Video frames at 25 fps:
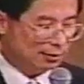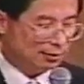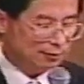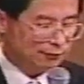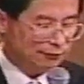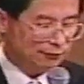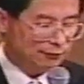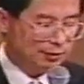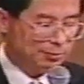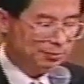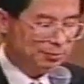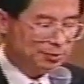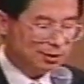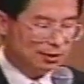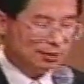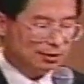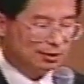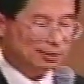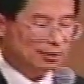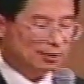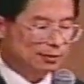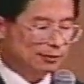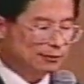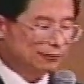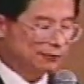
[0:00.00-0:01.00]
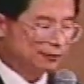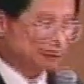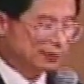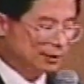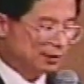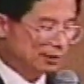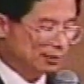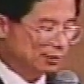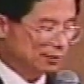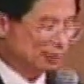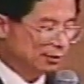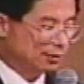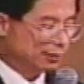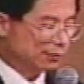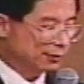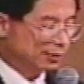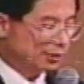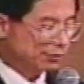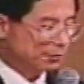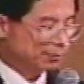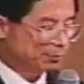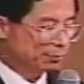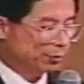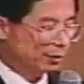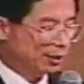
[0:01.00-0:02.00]
VP of
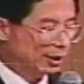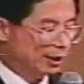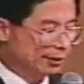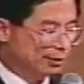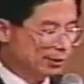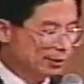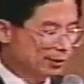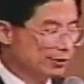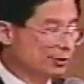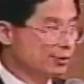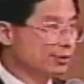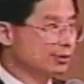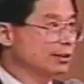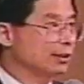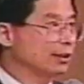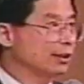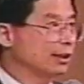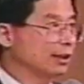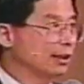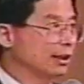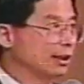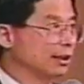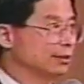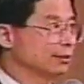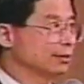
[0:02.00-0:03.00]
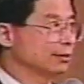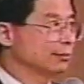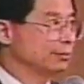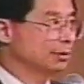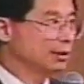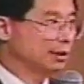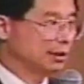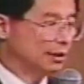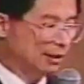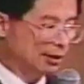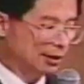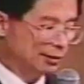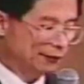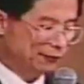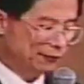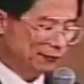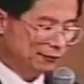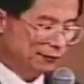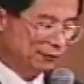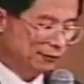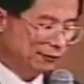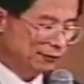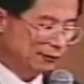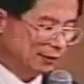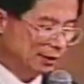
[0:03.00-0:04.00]
Integration Practice at
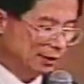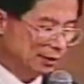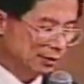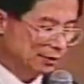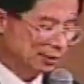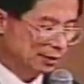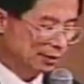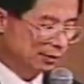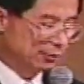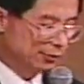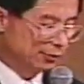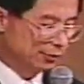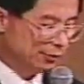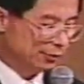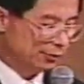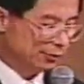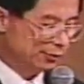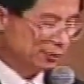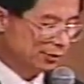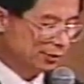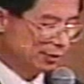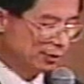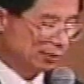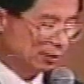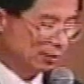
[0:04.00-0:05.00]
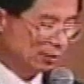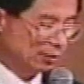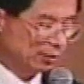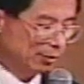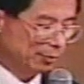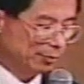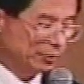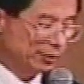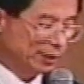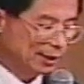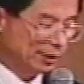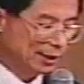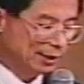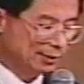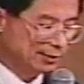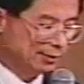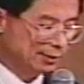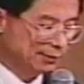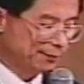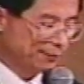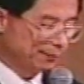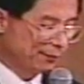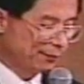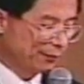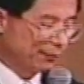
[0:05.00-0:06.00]
PDF Solutions
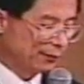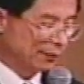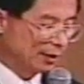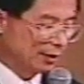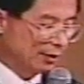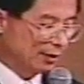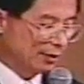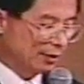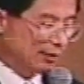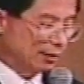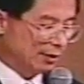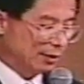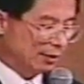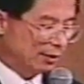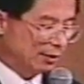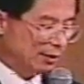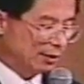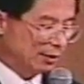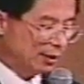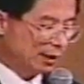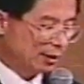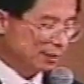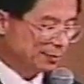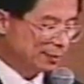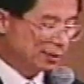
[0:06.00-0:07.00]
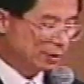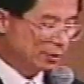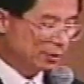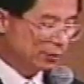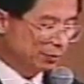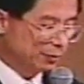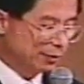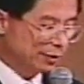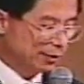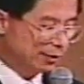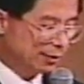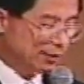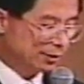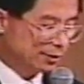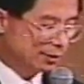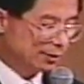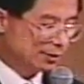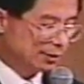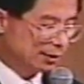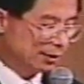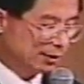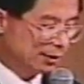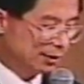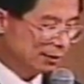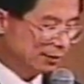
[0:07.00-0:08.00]
Incorporated. He has been doing
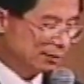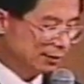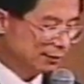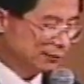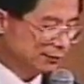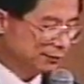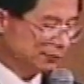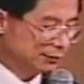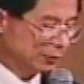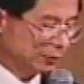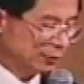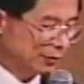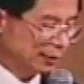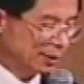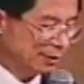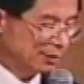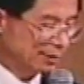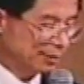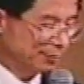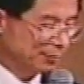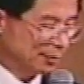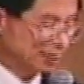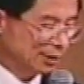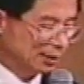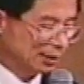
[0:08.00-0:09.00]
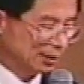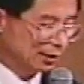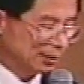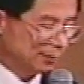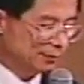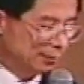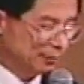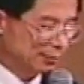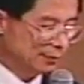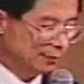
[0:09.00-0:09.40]
this for quite some time,